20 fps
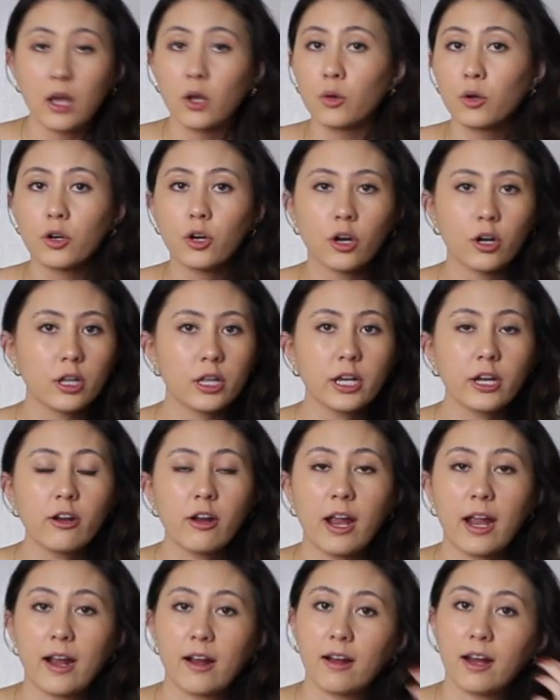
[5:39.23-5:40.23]
curling your
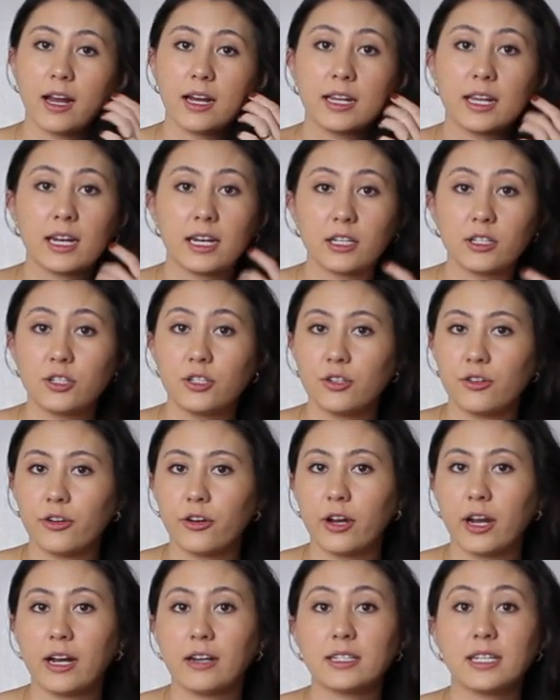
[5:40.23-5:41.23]
hair and getting to know your
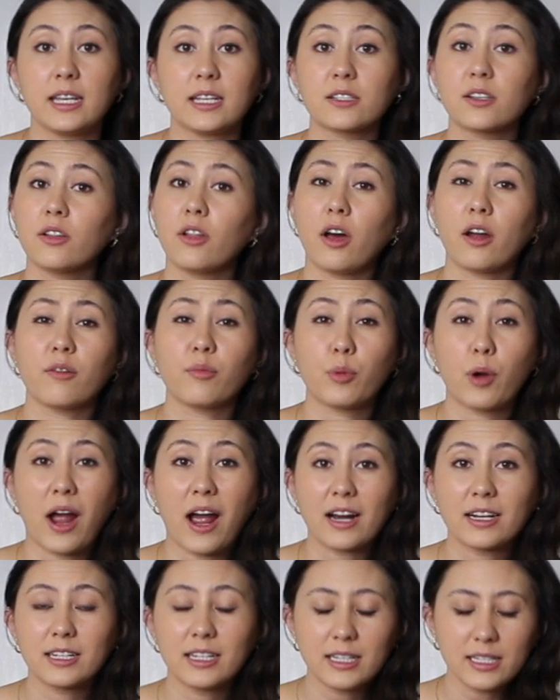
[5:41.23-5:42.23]
hair takes a lot of
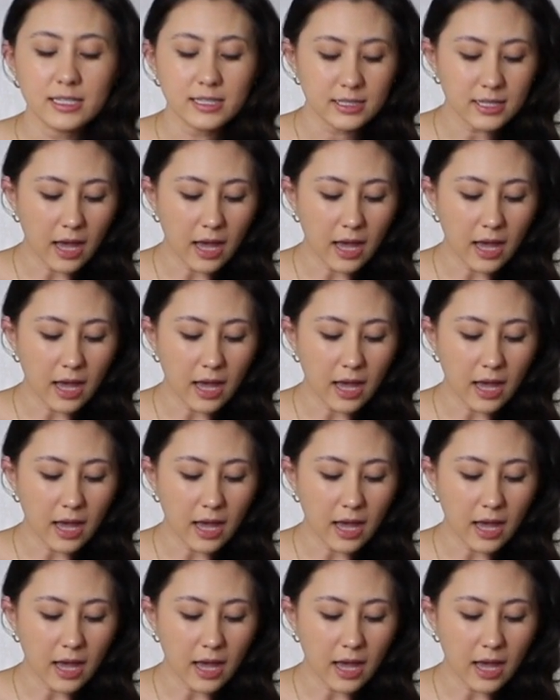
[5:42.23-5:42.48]
practice.